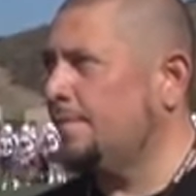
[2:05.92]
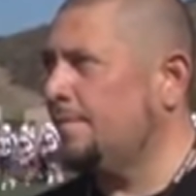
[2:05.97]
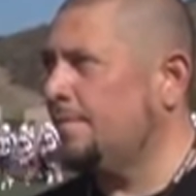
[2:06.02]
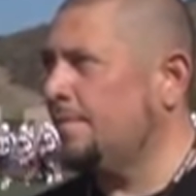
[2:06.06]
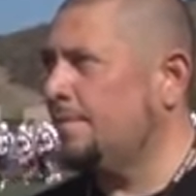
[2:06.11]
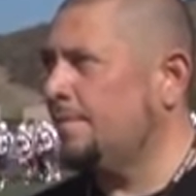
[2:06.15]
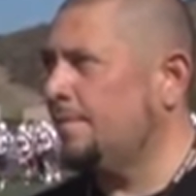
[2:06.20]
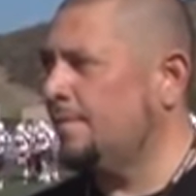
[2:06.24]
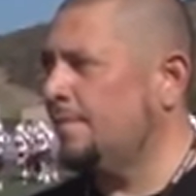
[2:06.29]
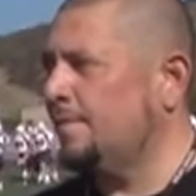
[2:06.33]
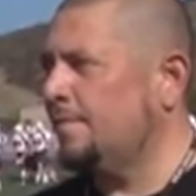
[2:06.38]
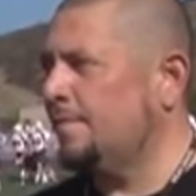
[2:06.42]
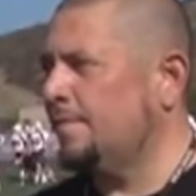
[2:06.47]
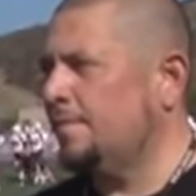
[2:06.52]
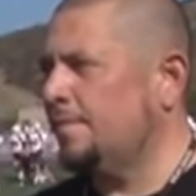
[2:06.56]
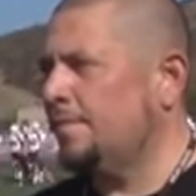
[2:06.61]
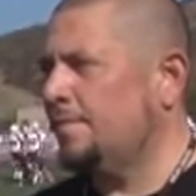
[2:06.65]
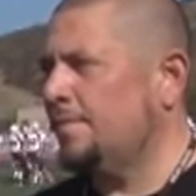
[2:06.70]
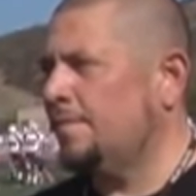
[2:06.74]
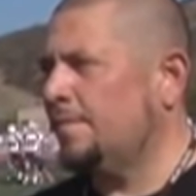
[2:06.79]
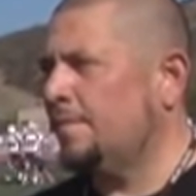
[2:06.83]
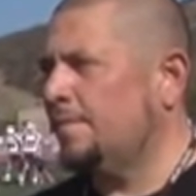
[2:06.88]

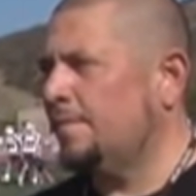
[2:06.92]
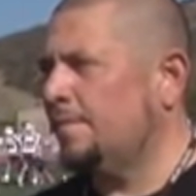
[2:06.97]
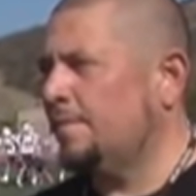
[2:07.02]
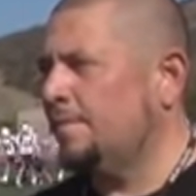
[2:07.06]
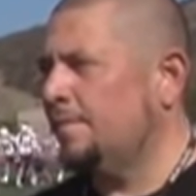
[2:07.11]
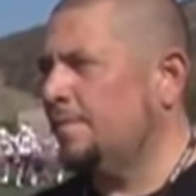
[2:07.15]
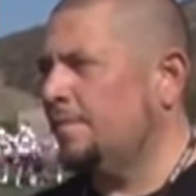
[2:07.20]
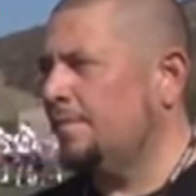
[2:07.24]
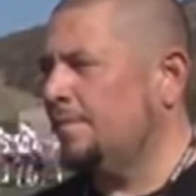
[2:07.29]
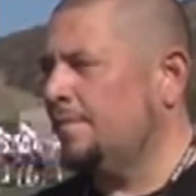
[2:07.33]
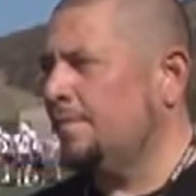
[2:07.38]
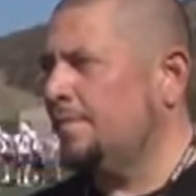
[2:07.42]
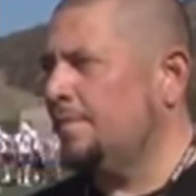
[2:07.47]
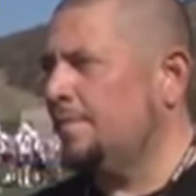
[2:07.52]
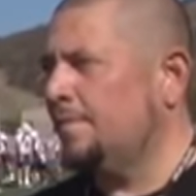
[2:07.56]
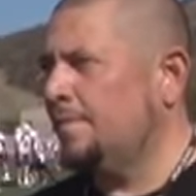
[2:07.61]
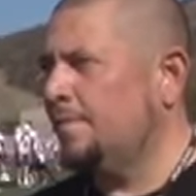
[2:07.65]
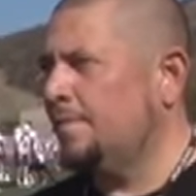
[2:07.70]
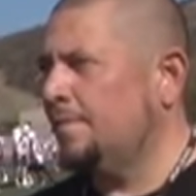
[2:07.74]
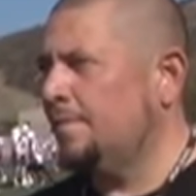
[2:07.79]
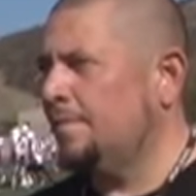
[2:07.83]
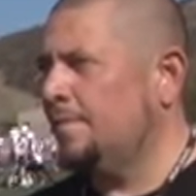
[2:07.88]

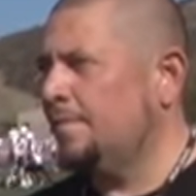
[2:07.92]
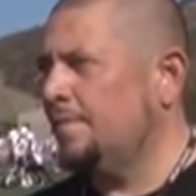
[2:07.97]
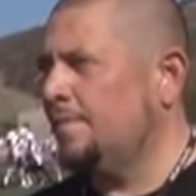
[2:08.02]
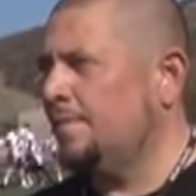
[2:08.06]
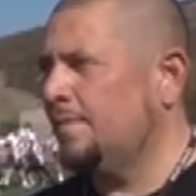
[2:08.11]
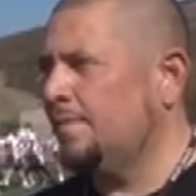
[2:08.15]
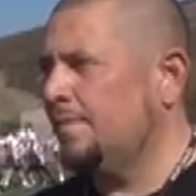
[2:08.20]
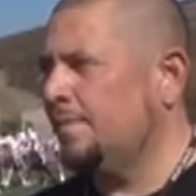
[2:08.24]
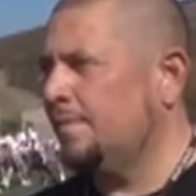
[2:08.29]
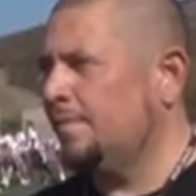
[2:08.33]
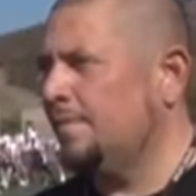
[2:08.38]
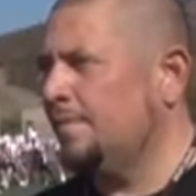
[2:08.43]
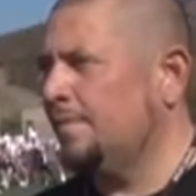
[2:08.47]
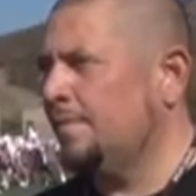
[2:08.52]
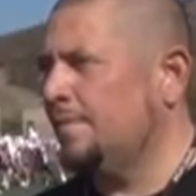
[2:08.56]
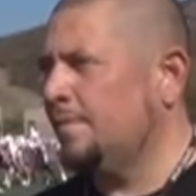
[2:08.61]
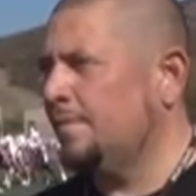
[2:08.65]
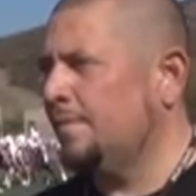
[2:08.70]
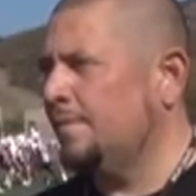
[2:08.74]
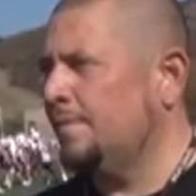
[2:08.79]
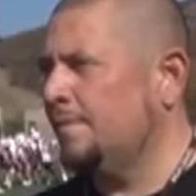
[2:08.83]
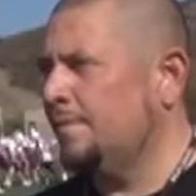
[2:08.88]

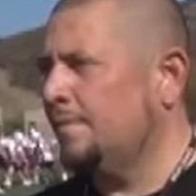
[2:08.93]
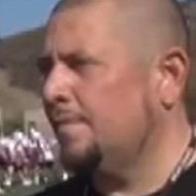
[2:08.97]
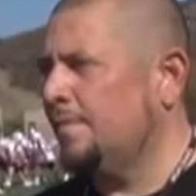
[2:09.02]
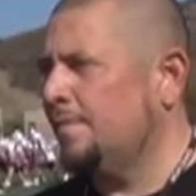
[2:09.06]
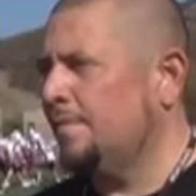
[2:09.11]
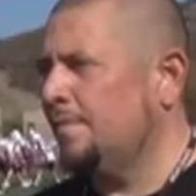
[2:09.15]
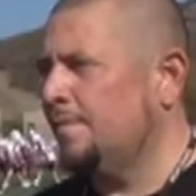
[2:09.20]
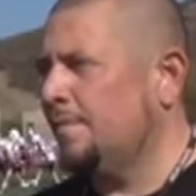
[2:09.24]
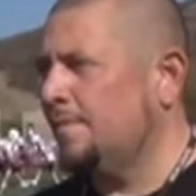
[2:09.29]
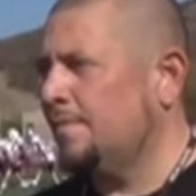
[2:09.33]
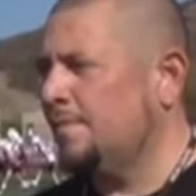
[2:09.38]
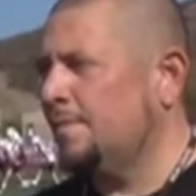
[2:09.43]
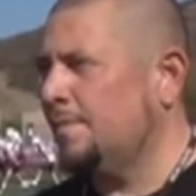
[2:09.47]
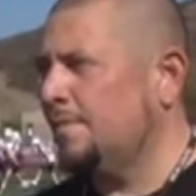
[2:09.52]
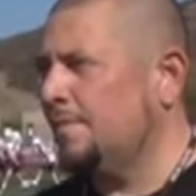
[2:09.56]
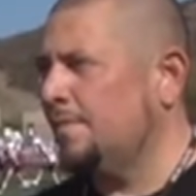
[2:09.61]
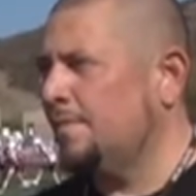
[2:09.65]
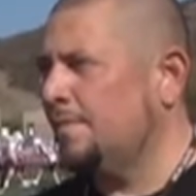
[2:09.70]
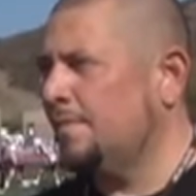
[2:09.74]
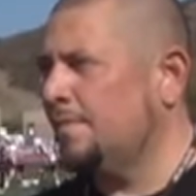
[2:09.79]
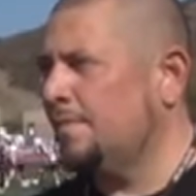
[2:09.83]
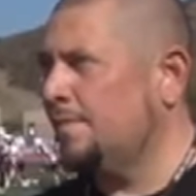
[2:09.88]

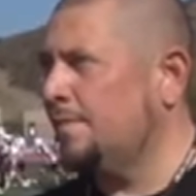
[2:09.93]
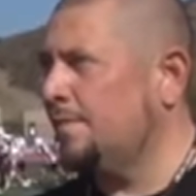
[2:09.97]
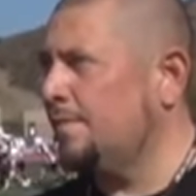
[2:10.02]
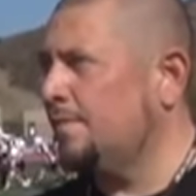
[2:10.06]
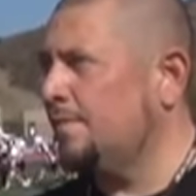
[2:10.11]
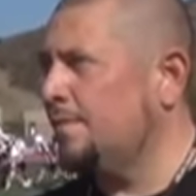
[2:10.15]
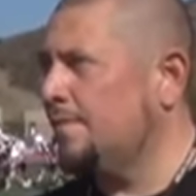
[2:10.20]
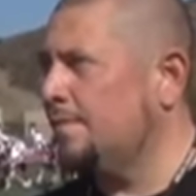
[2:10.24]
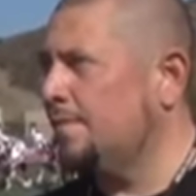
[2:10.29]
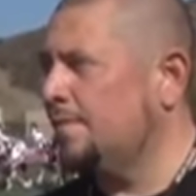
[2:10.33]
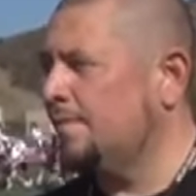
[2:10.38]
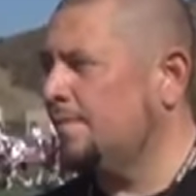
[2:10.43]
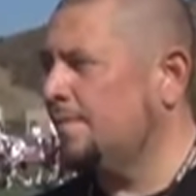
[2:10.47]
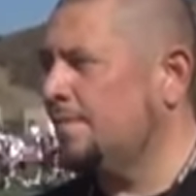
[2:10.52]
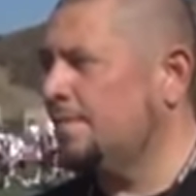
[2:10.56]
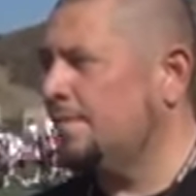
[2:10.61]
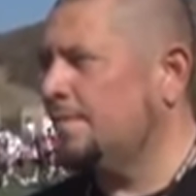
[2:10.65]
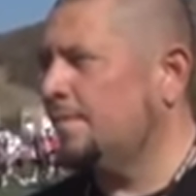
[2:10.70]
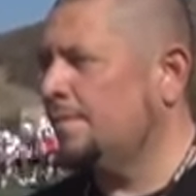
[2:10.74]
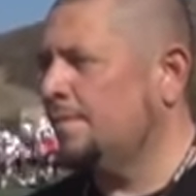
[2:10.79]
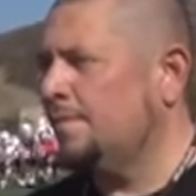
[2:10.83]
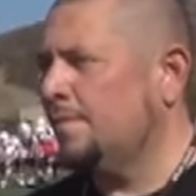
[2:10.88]

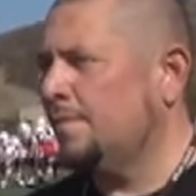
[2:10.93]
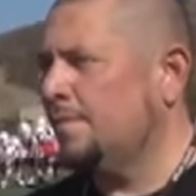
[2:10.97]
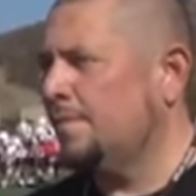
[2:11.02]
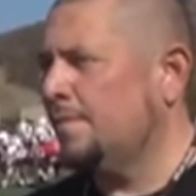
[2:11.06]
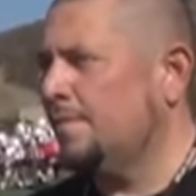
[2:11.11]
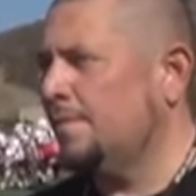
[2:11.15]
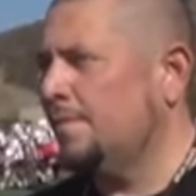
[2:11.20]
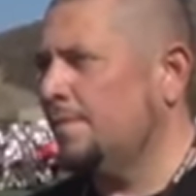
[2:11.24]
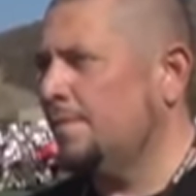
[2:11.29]
The person shown says nothing.